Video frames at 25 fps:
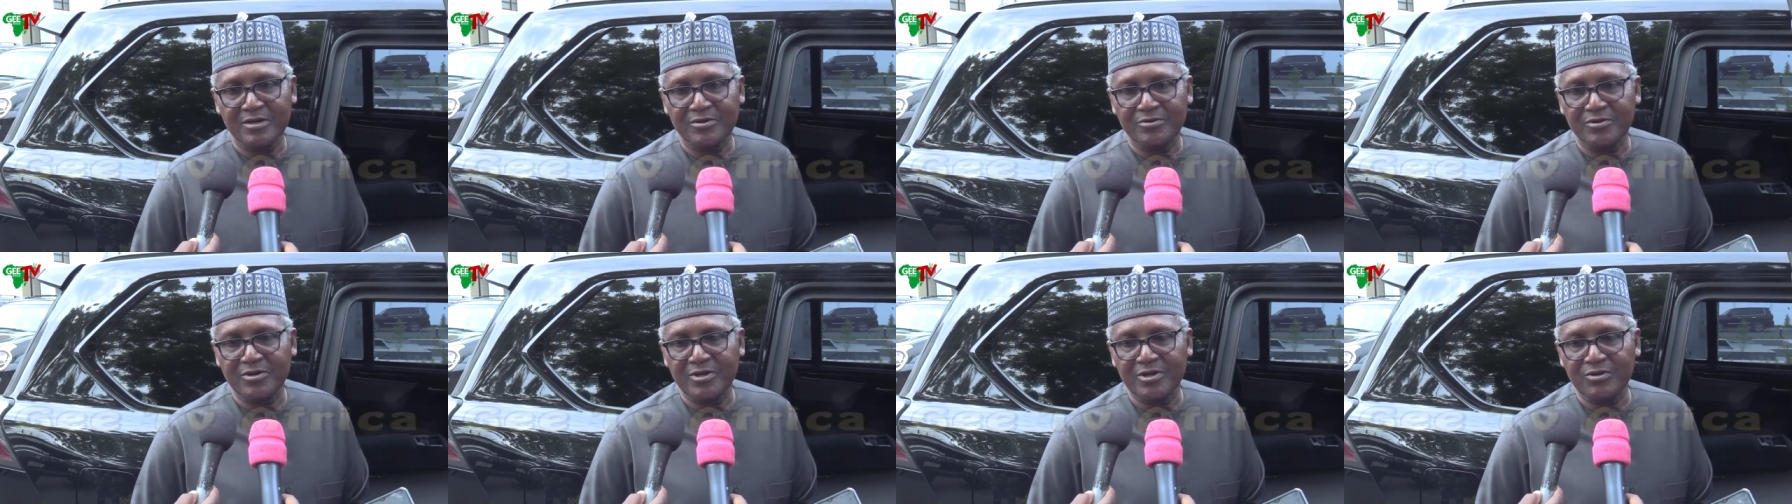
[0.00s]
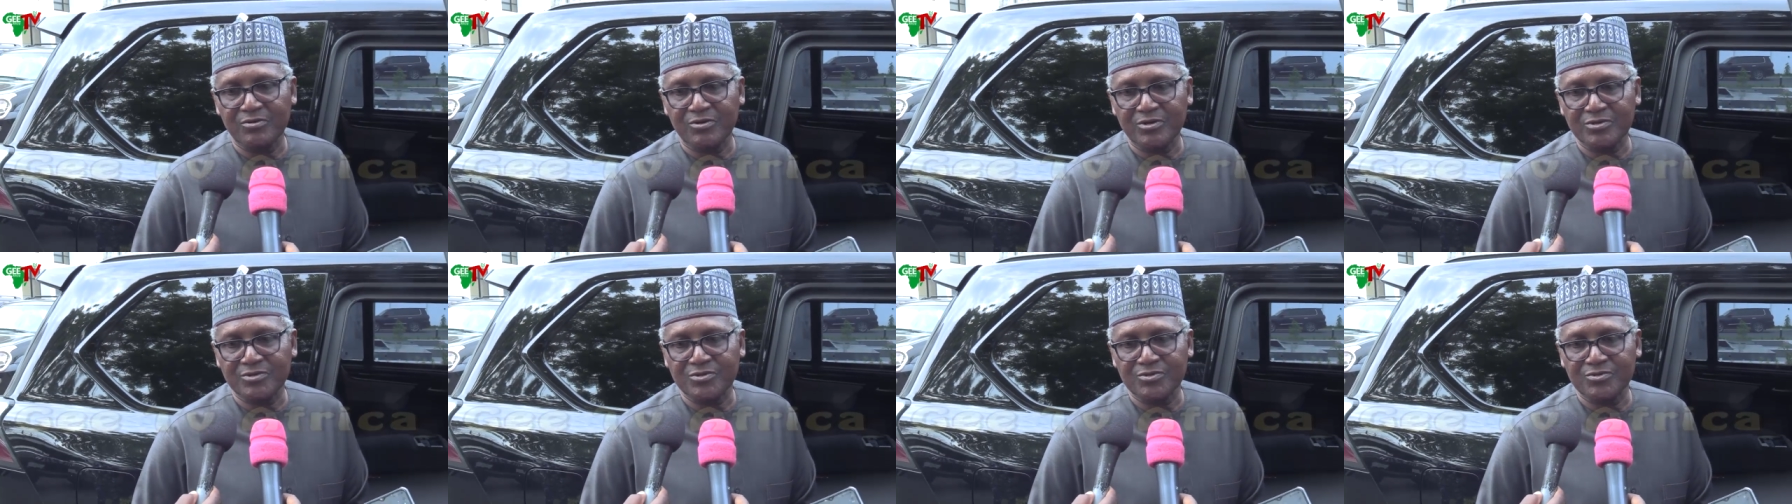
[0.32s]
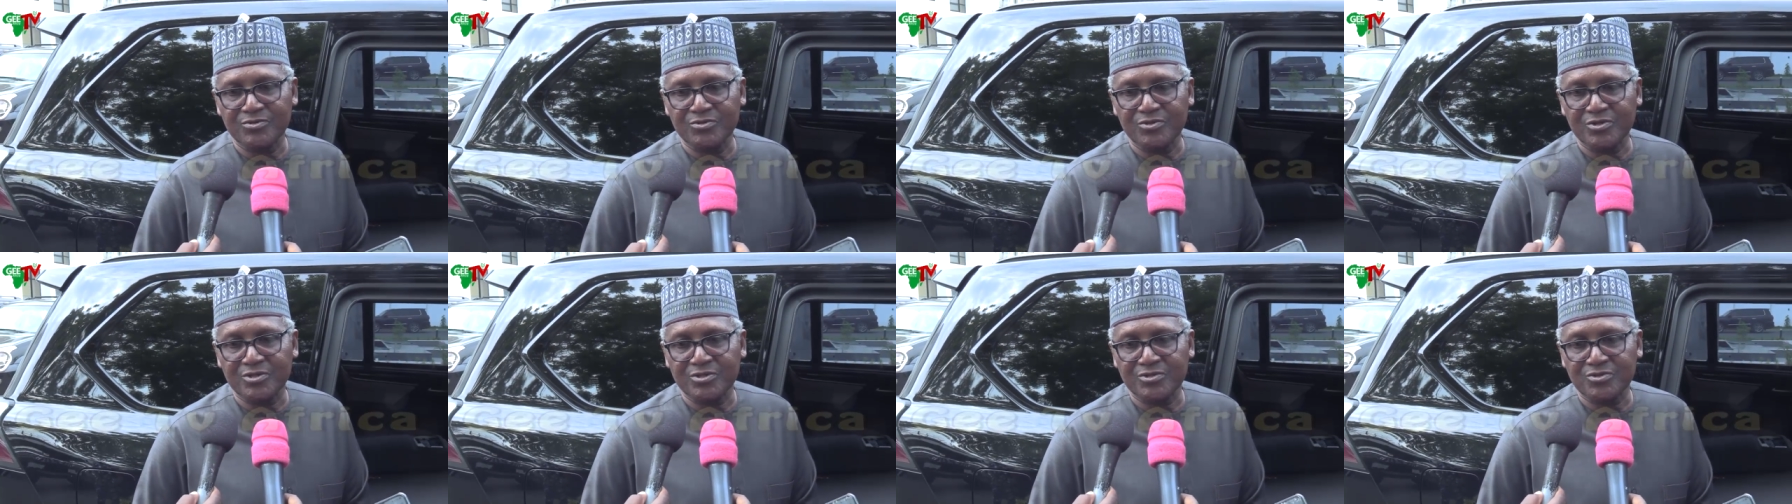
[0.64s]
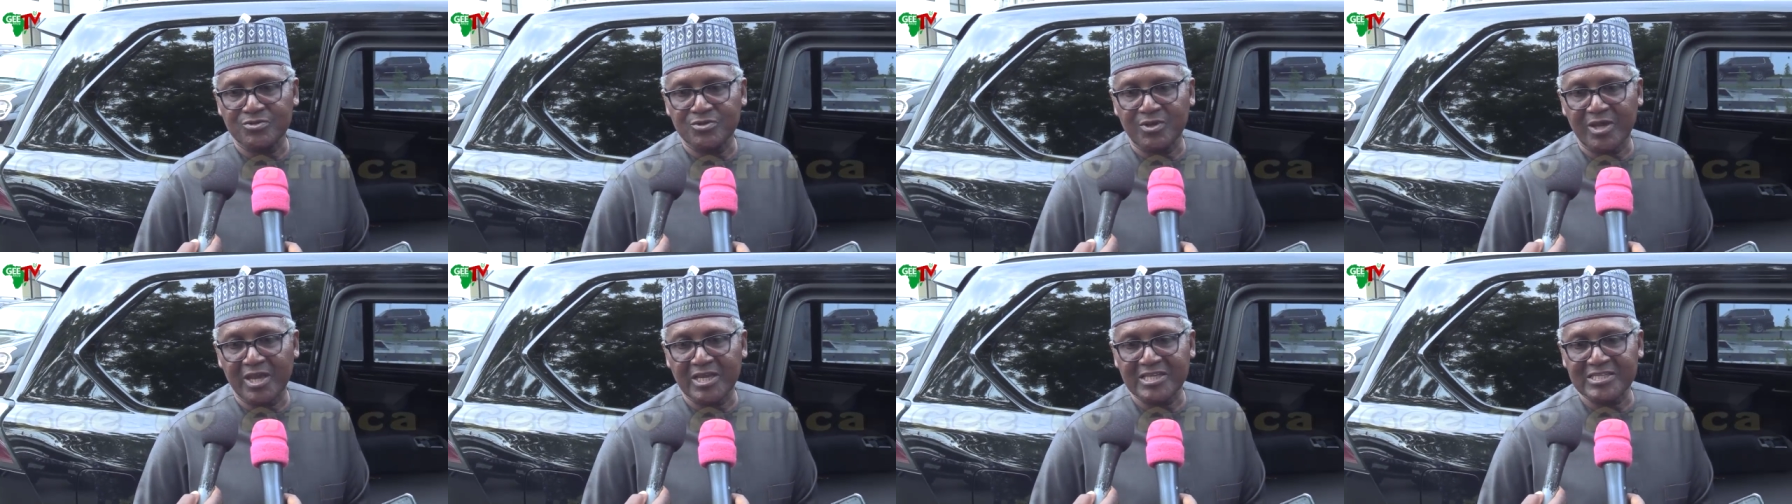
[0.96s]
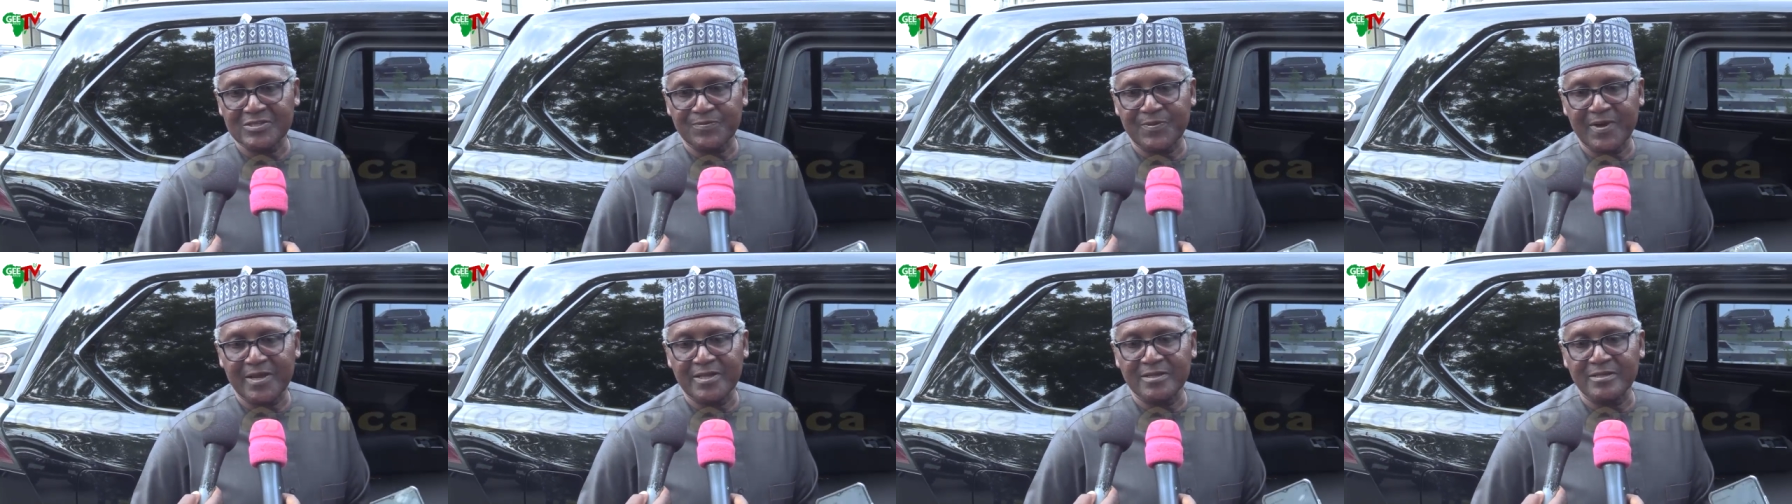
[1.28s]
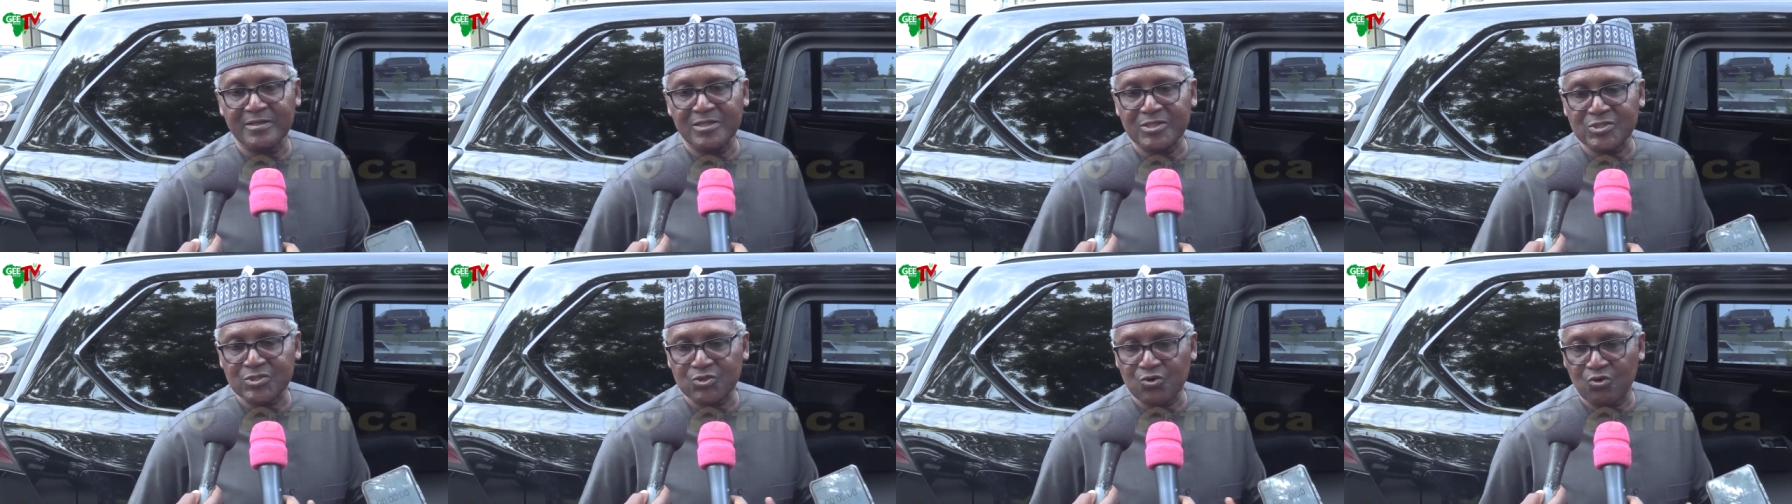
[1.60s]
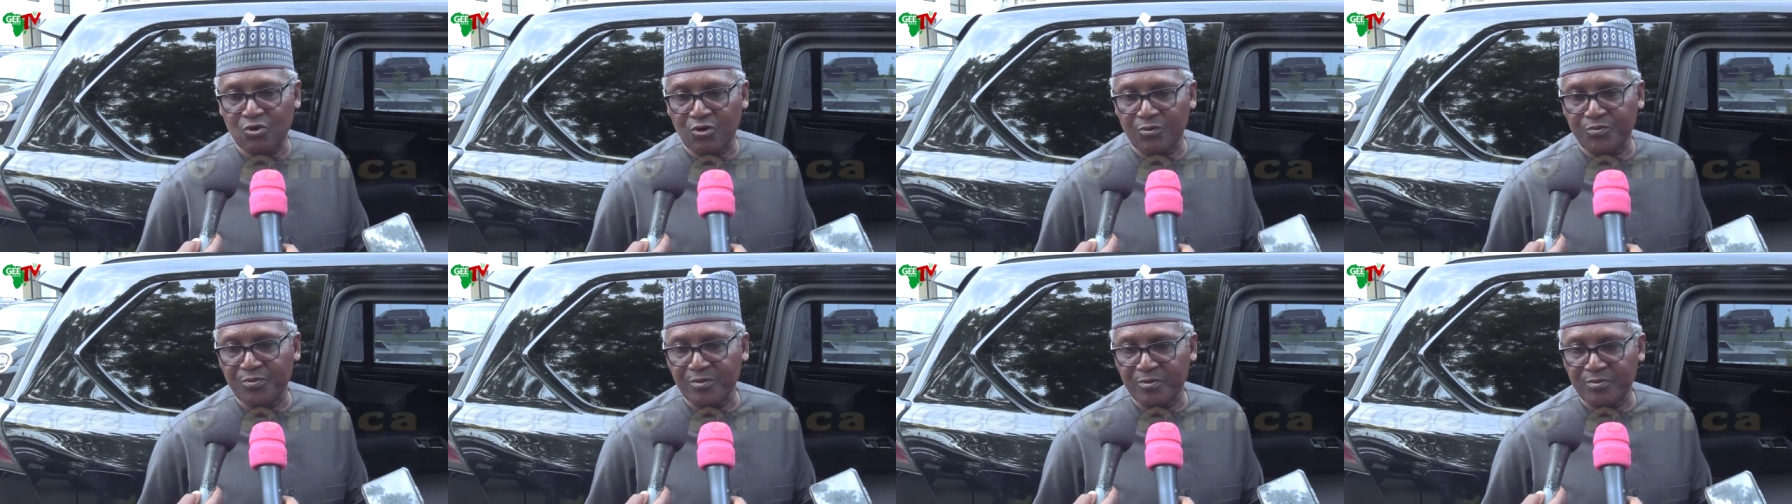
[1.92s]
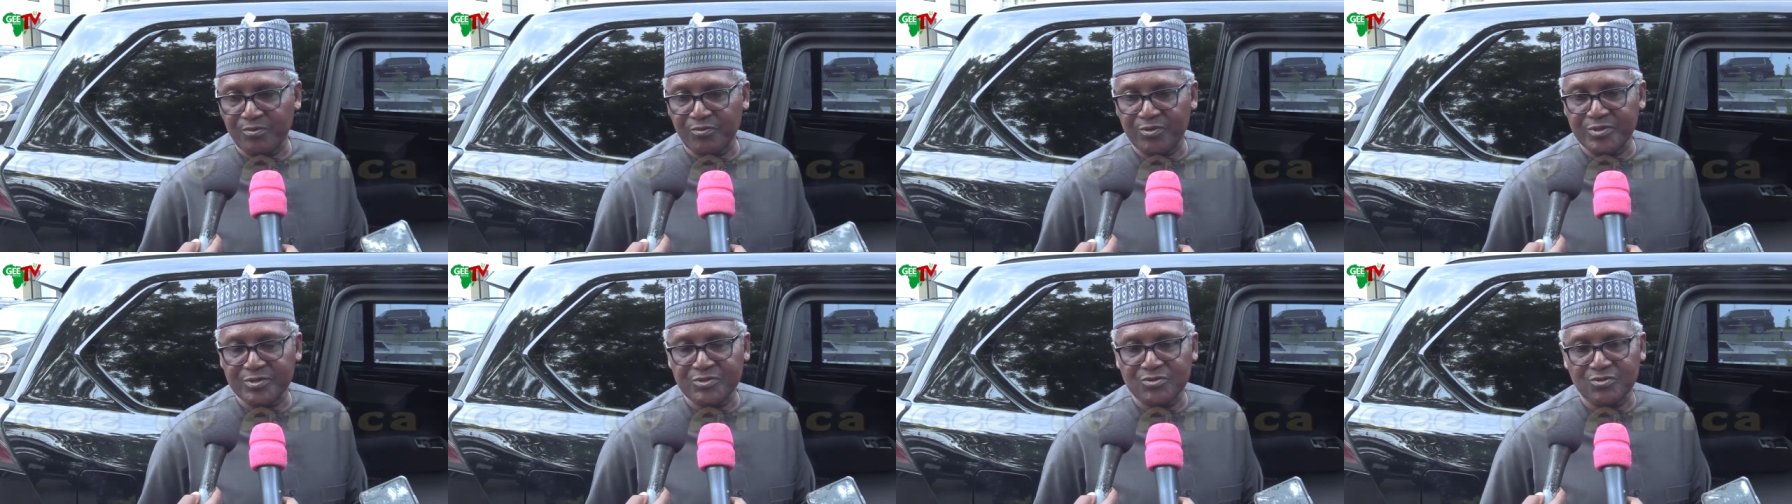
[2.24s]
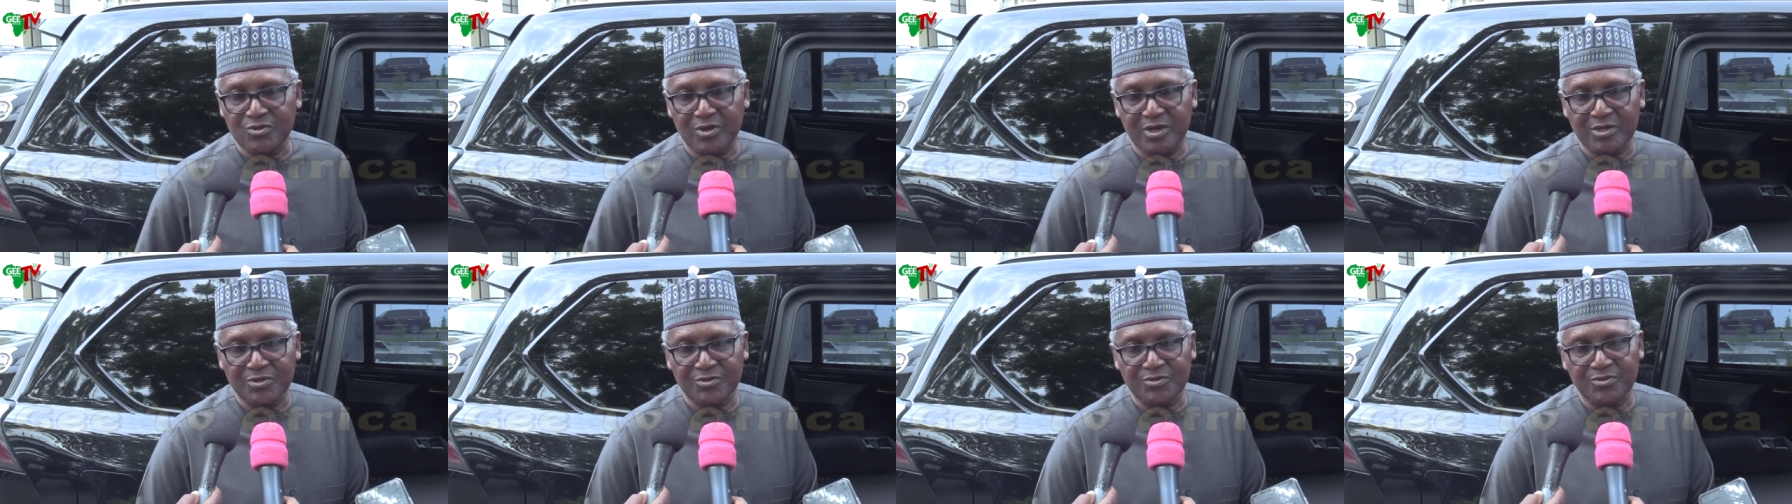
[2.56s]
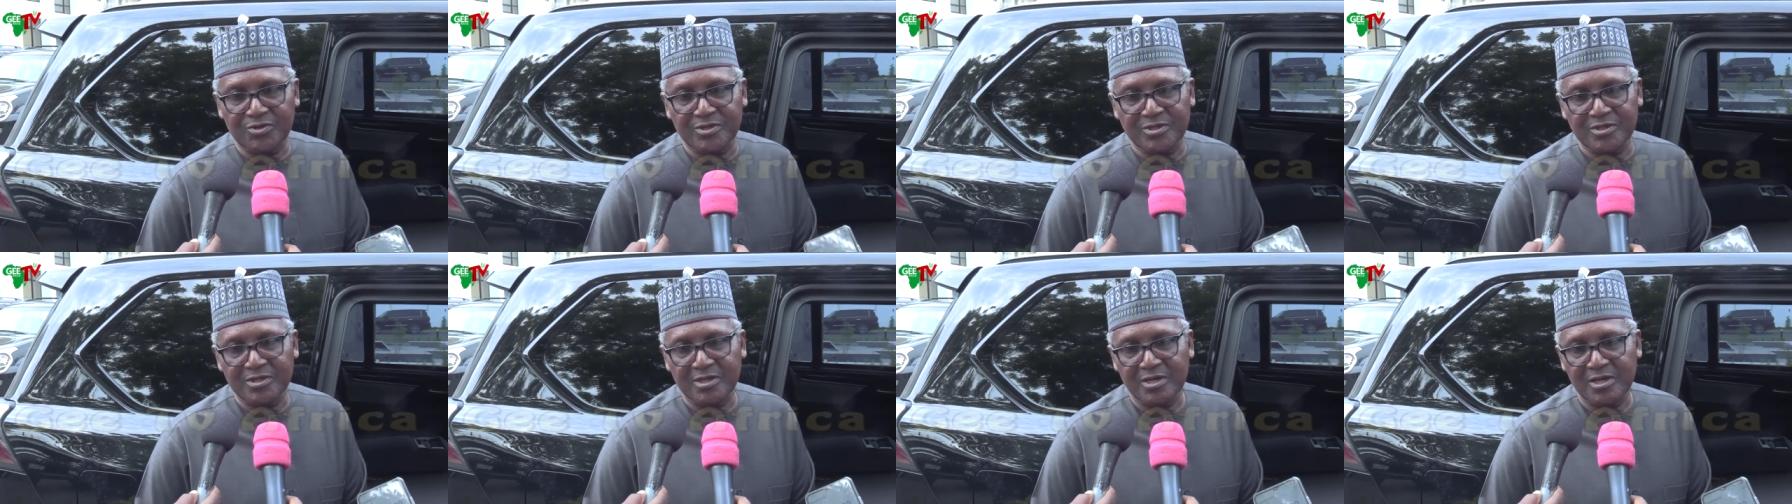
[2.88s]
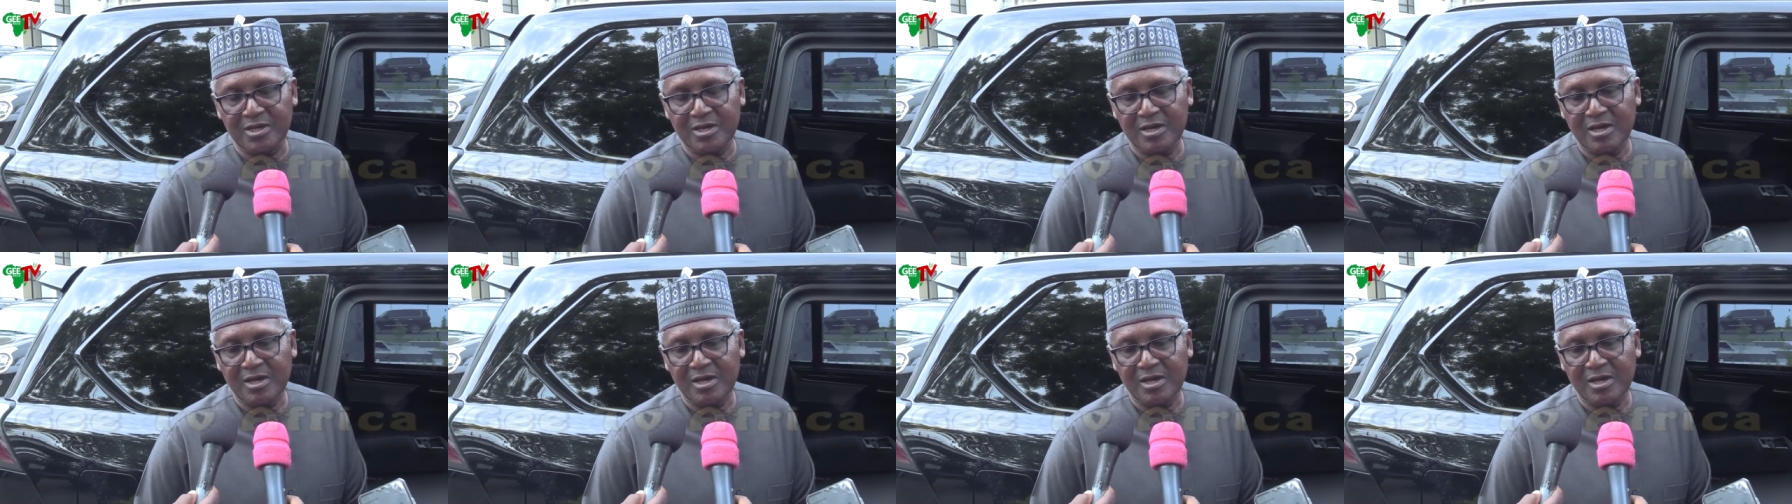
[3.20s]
really want to do is to expand the scope of what we are doing,